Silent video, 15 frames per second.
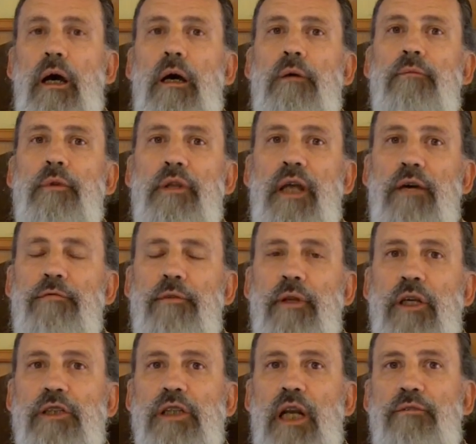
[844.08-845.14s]
uh, the
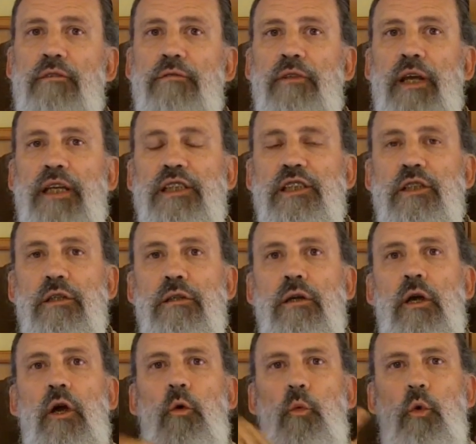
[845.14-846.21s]
definition of
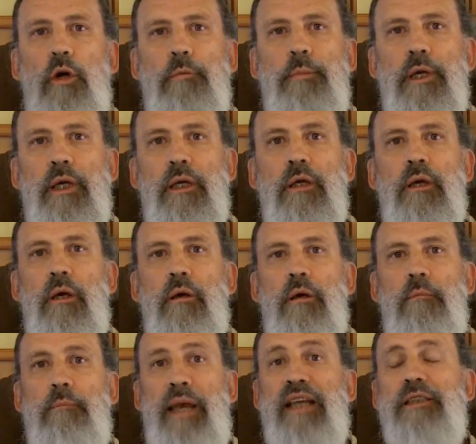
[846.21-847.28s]
inflation would be
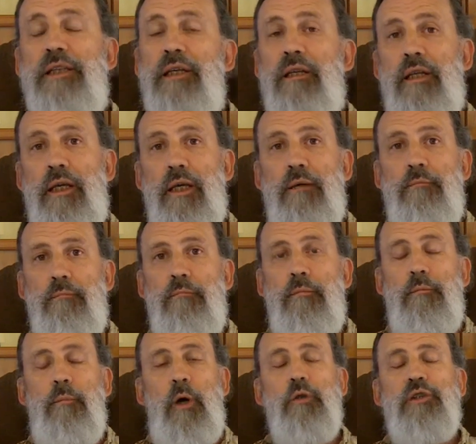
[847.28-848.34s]
basically,
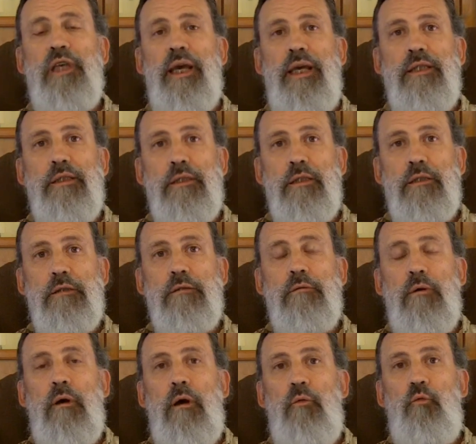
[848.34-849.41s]
in most
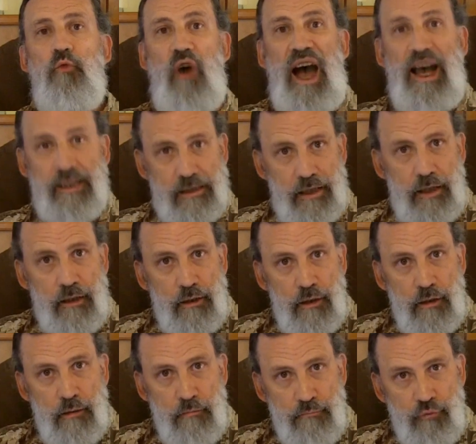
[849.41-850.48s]
cases,
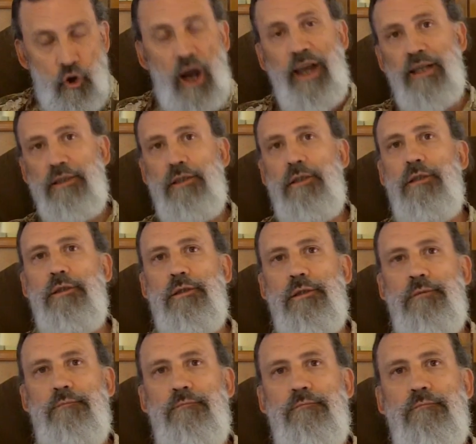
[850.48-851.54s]
rising
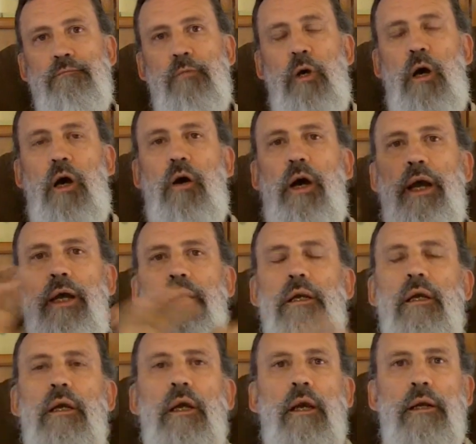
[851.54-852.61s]
prices. All right,
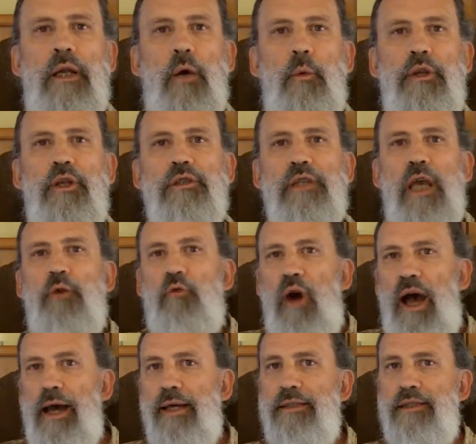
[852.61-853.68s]
now when you say
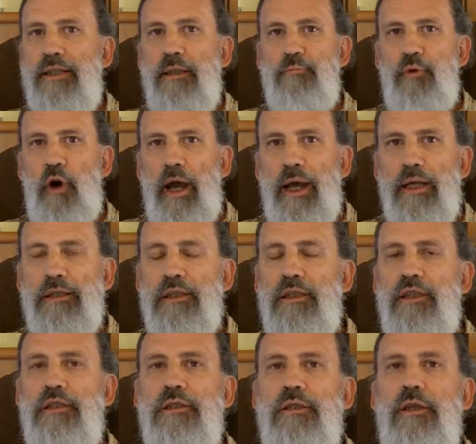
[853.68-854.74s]
rising
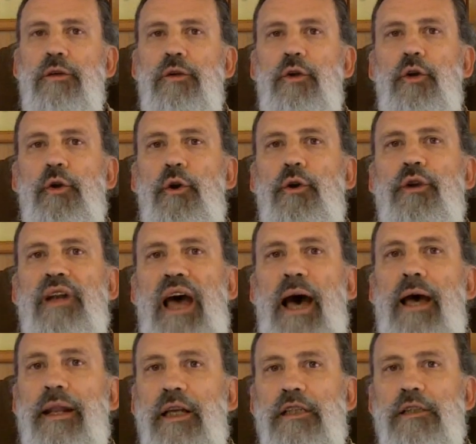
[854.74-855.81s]
prices, you're
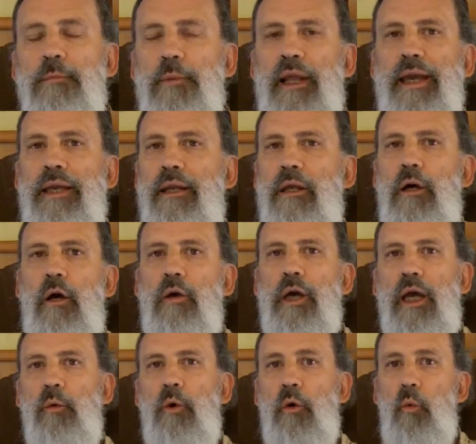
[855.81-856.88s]
not explaining,
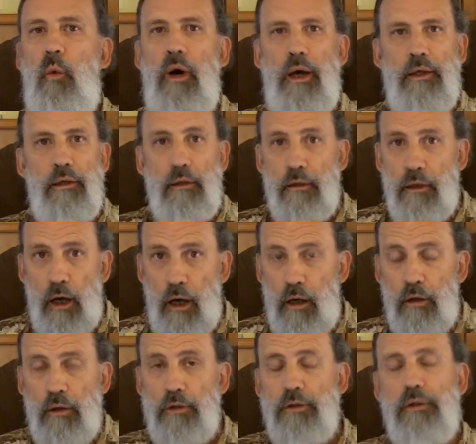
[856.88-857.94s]
okay, well, what
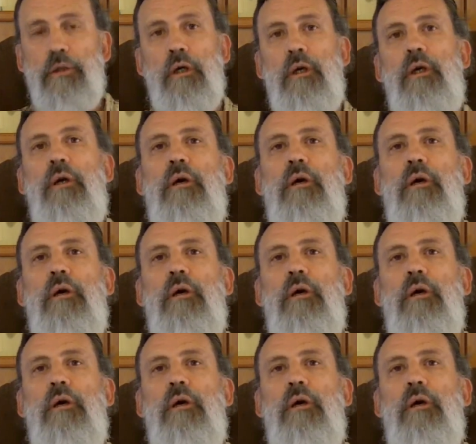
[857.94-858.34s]
caused